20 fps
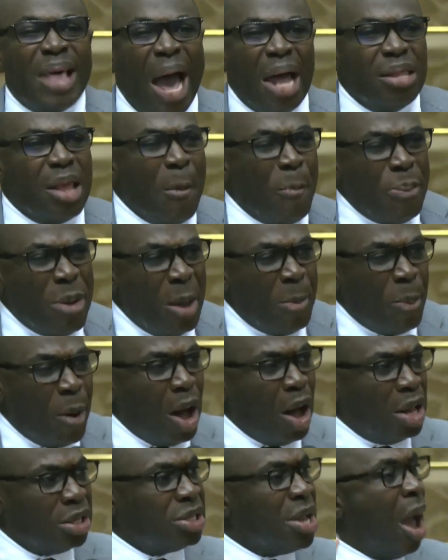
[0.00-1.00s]
than the
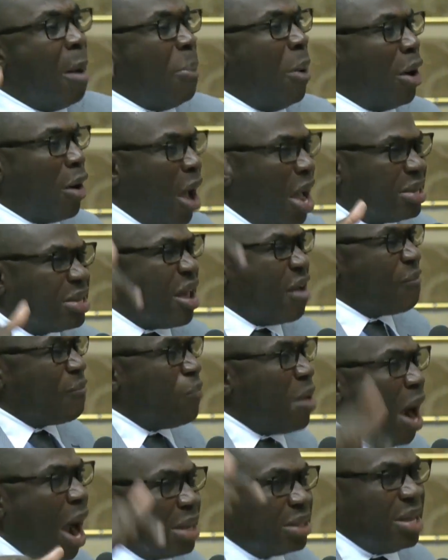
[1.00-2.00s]
People's Progressive
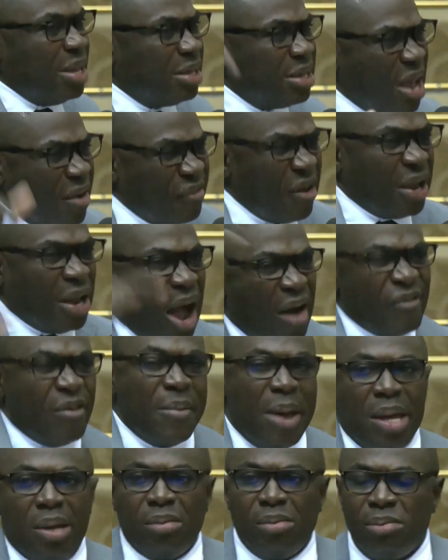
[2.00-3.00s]
Party civic
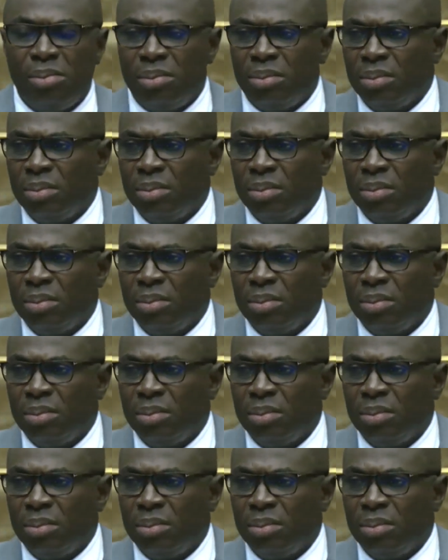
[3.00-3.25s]
government.